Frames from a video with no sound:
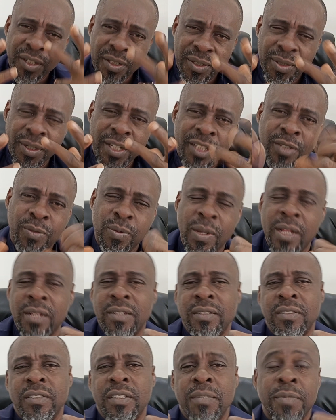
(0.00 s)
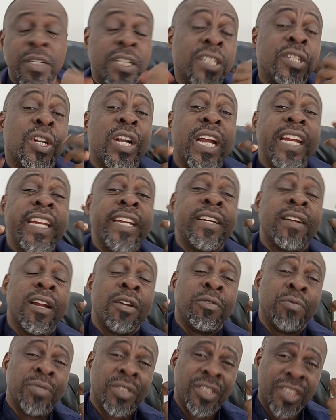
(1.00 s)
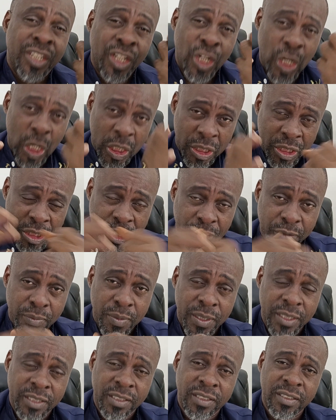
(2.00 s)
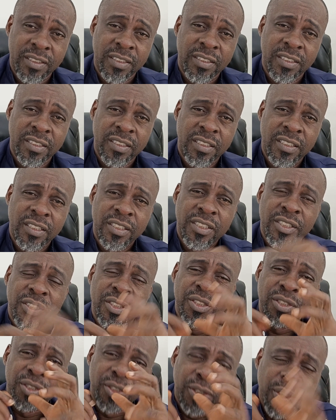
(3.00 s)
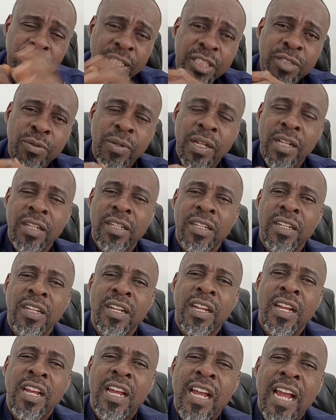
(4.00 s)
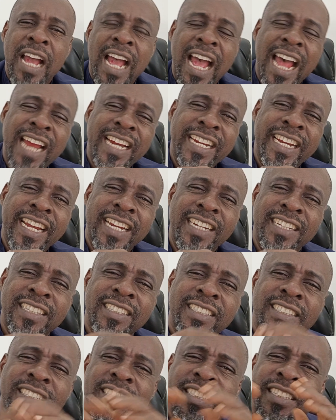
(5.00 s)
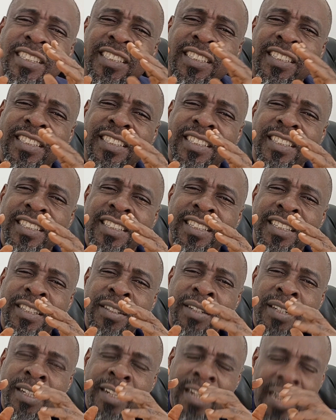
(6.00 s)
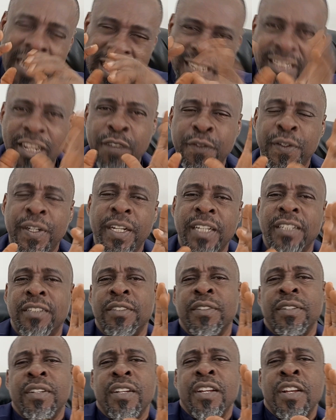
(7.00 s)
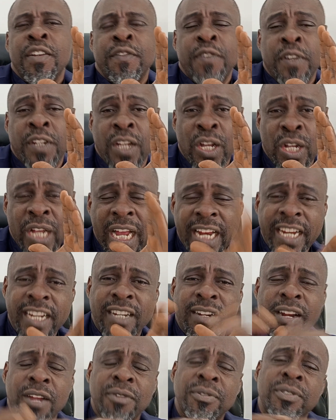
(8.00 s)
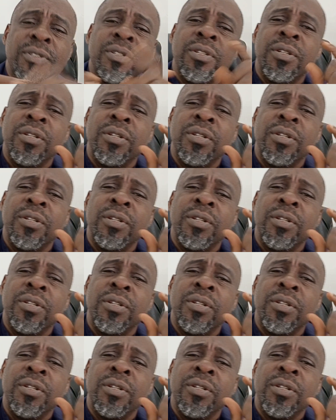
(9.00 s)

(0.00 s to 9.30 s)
Do it well, because the organic route will still cost you money. Do it well. And then, lest I forget, for the organic route,